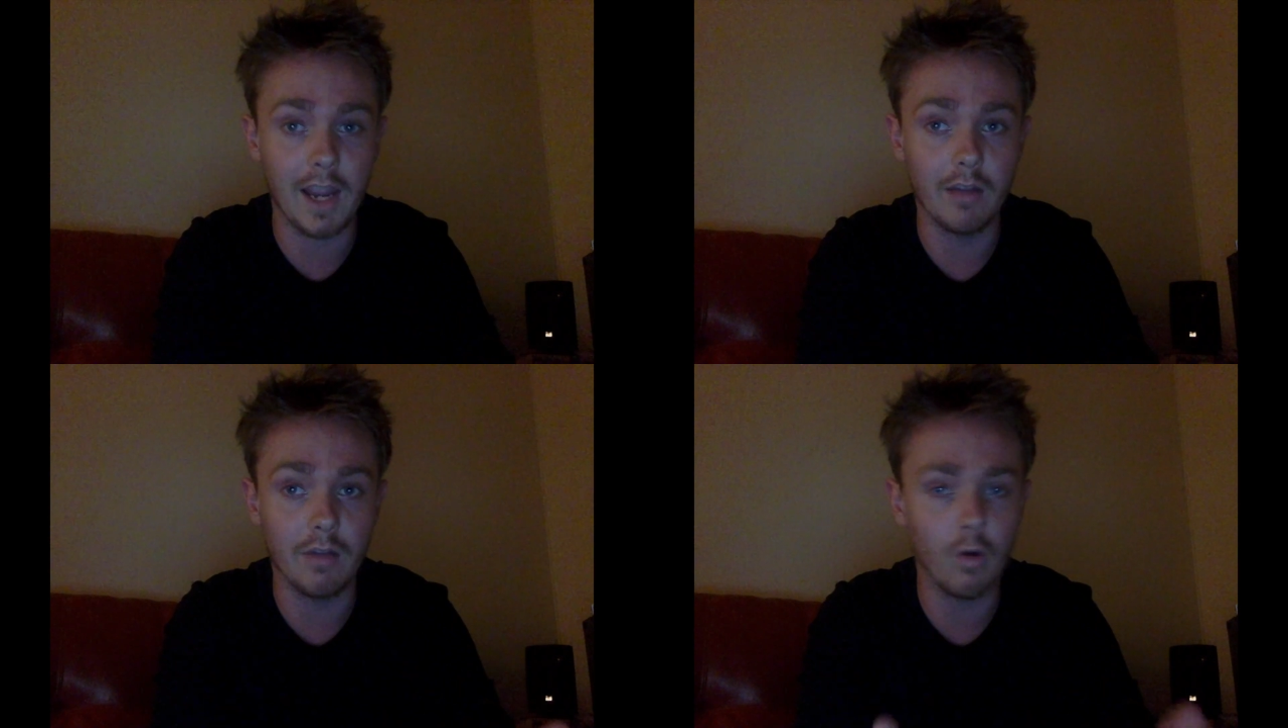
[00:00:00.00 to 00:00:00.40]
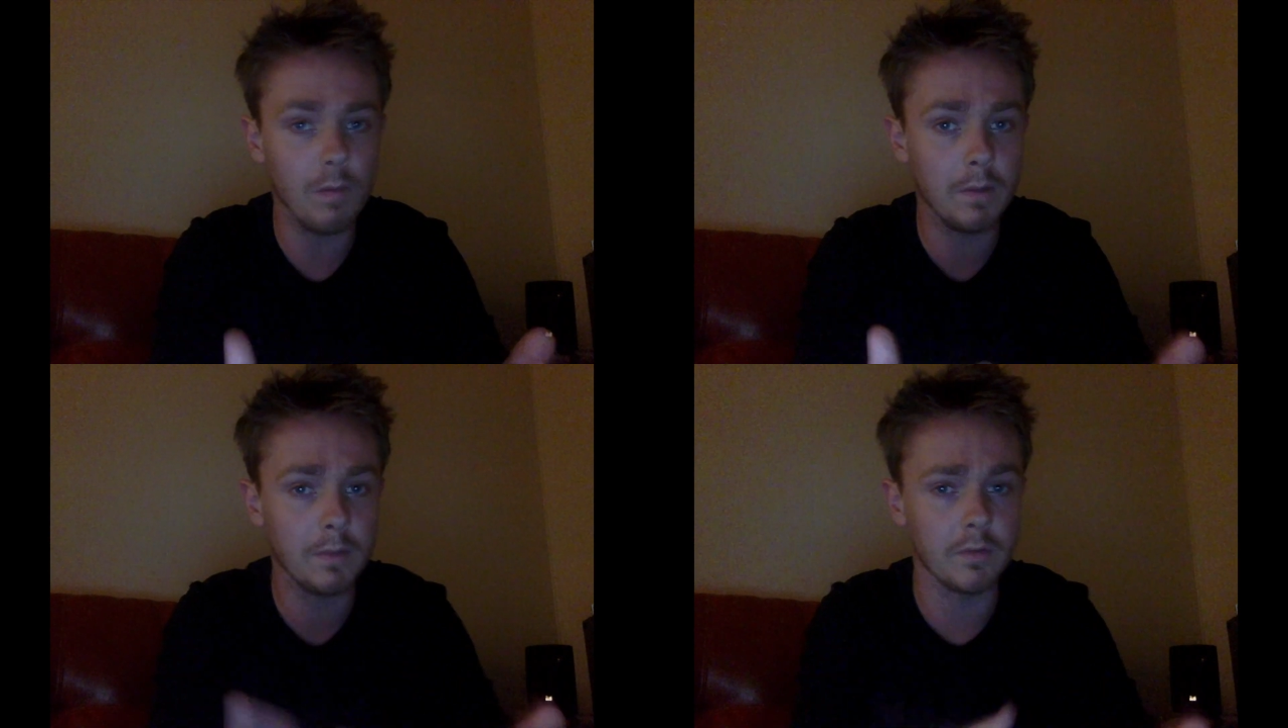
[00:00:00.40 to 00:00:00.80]
and the
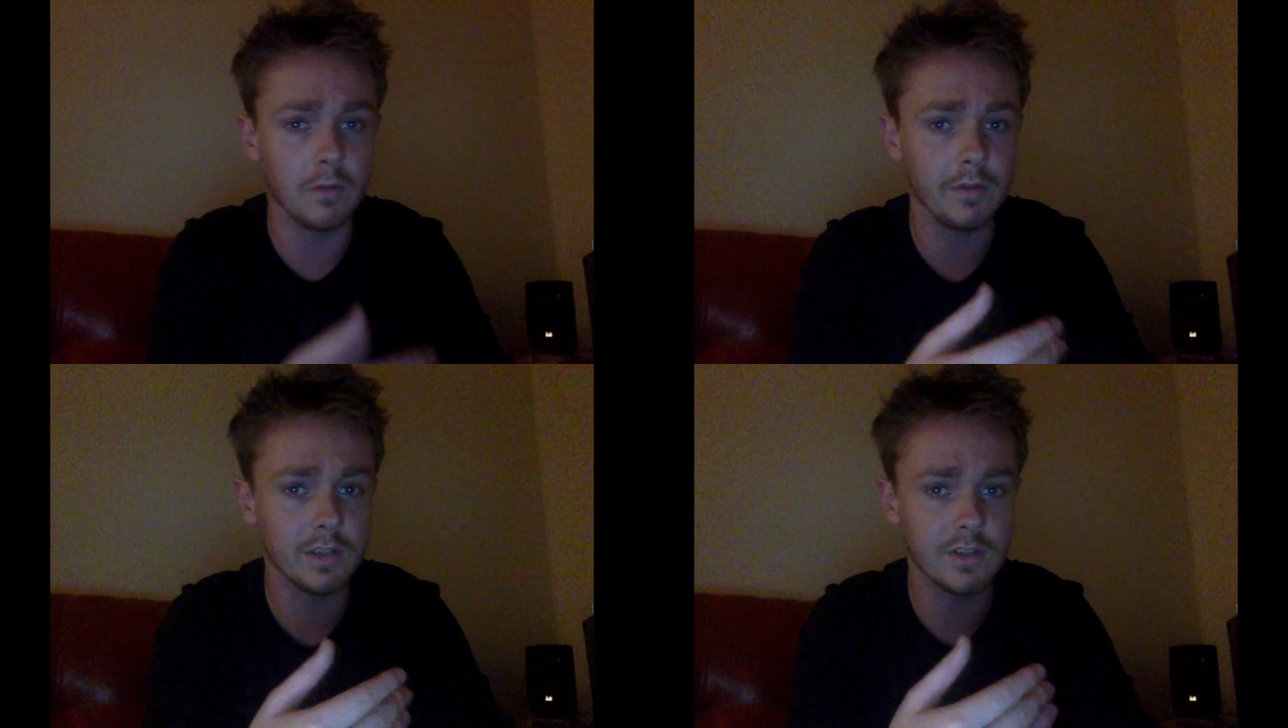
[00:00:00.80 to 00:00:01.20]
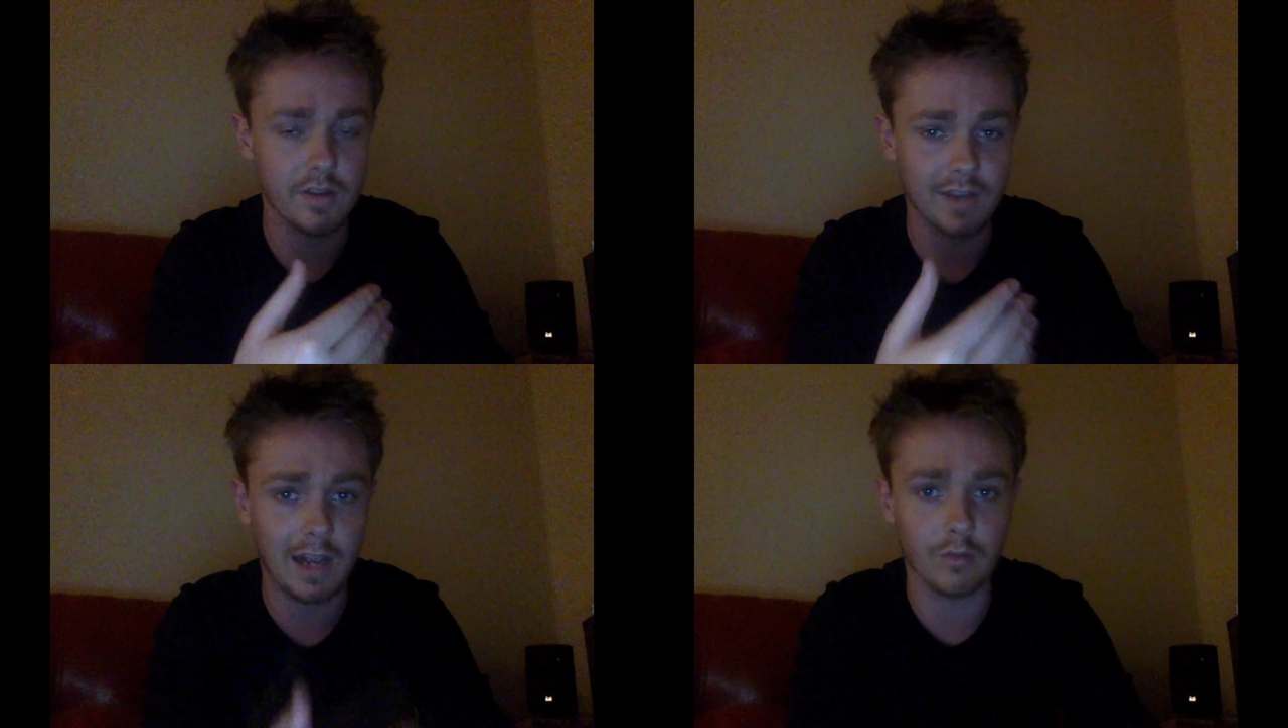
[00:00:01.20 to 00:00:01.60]
whole purpose of moving into
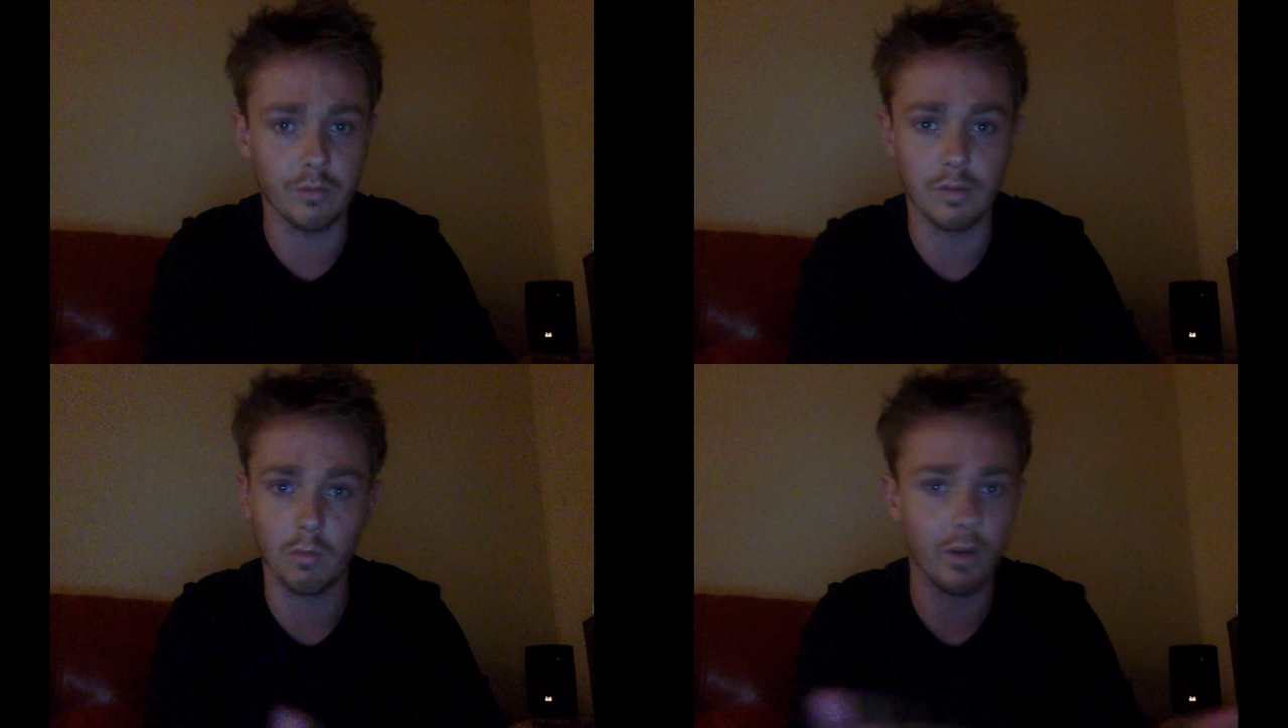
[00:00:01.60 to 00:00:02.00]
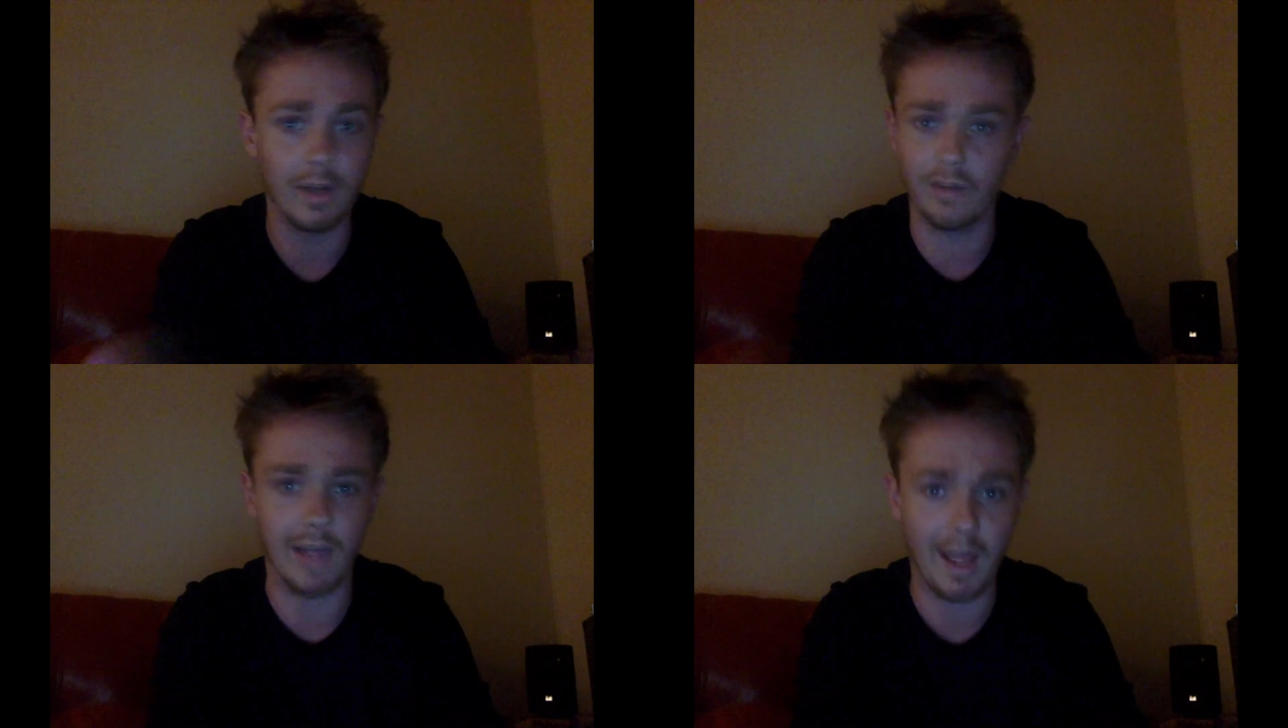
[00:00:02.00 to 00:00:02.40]
this house was, number
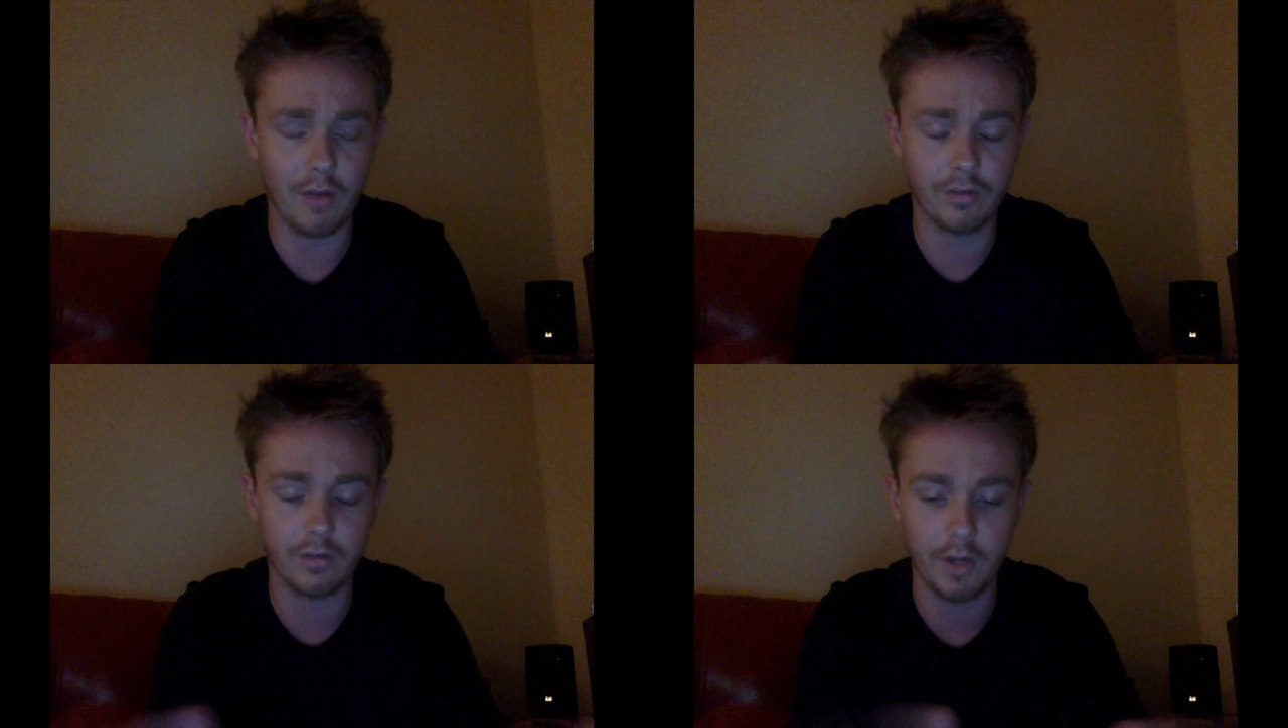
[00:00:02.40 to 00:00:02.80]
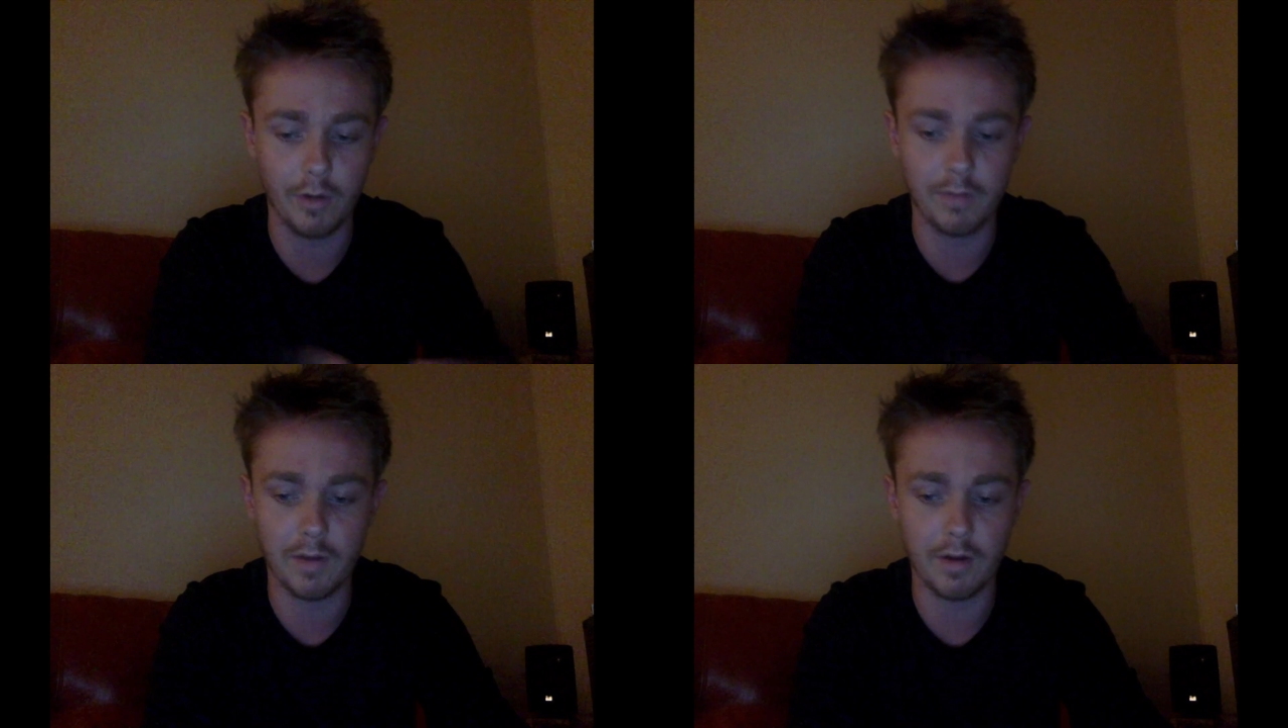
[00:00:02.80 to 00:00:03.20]
one, it's a house, you
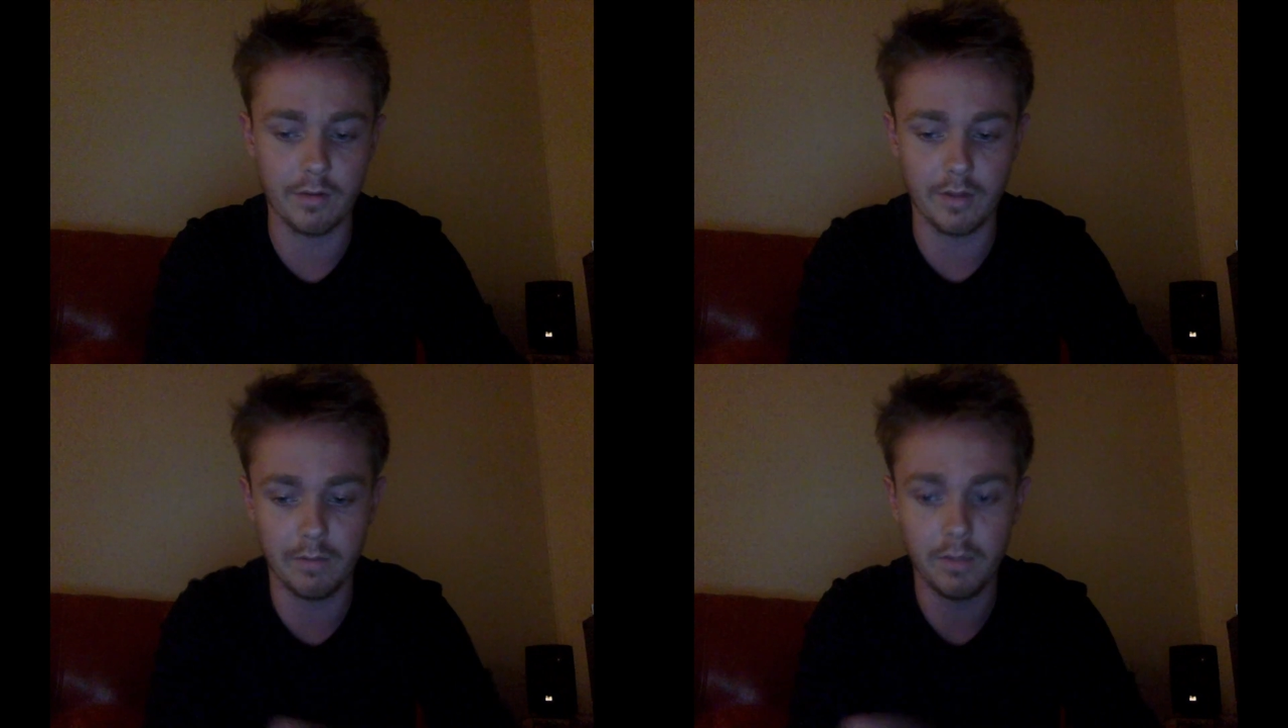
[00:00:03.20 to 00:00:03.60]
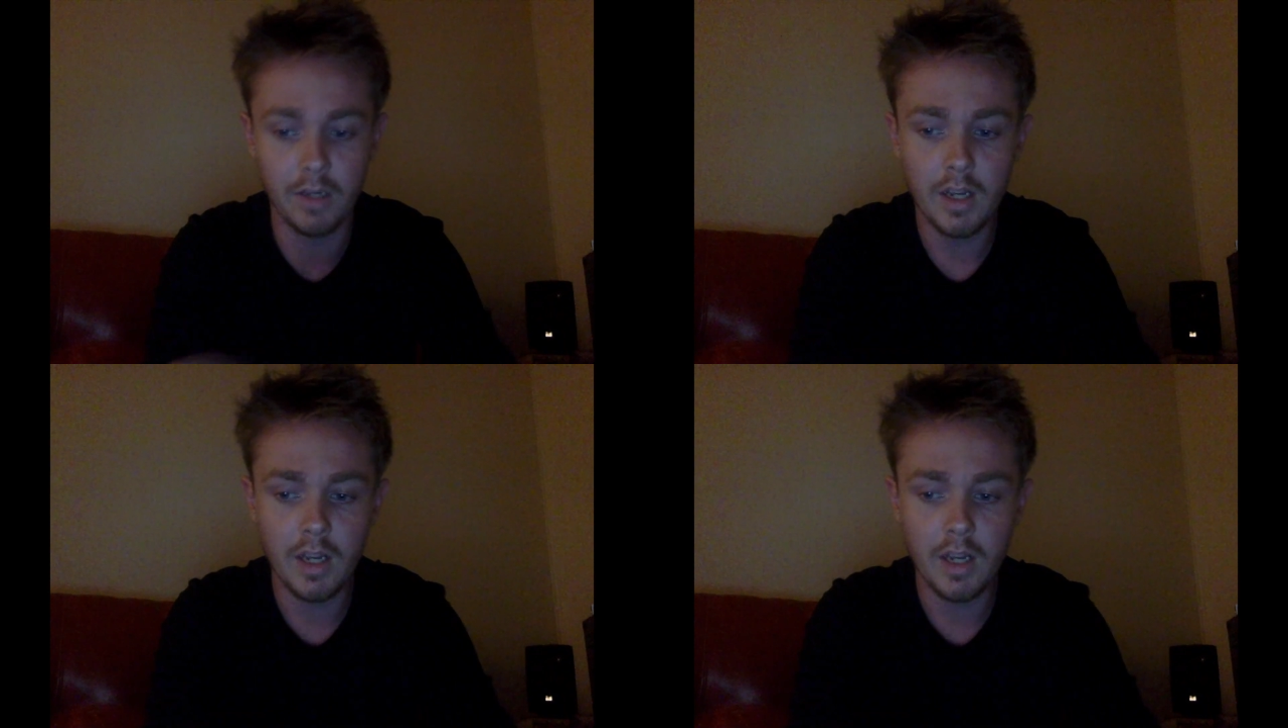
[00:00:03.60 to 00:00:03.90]
know, it's better than